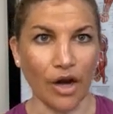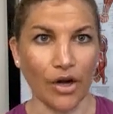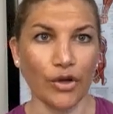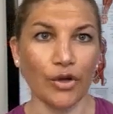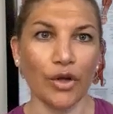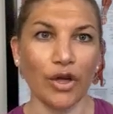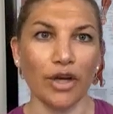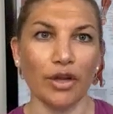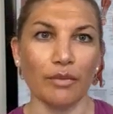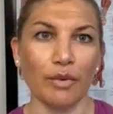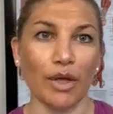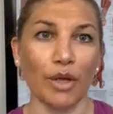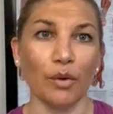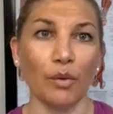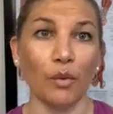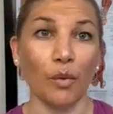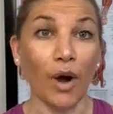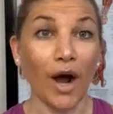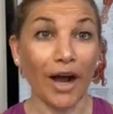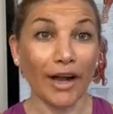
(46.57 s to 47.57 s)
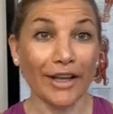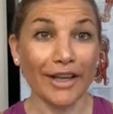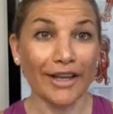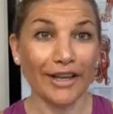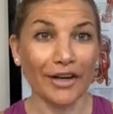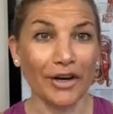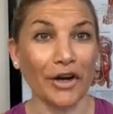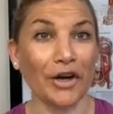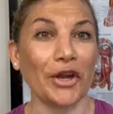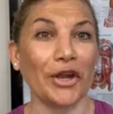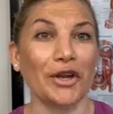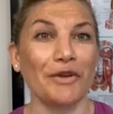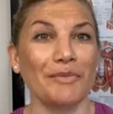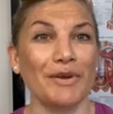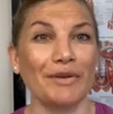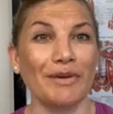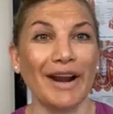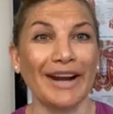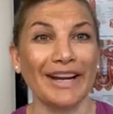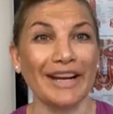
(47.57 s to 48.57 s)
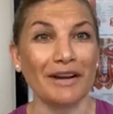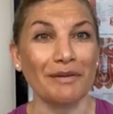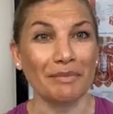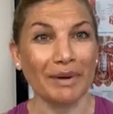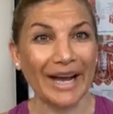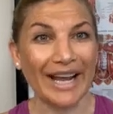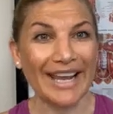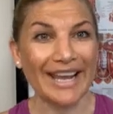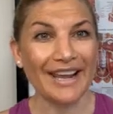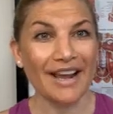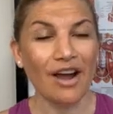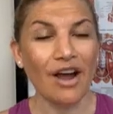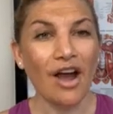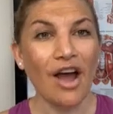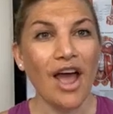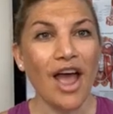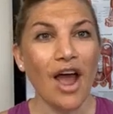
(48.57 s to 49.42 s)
Are you going to be walking? Are you going to be riding a bike?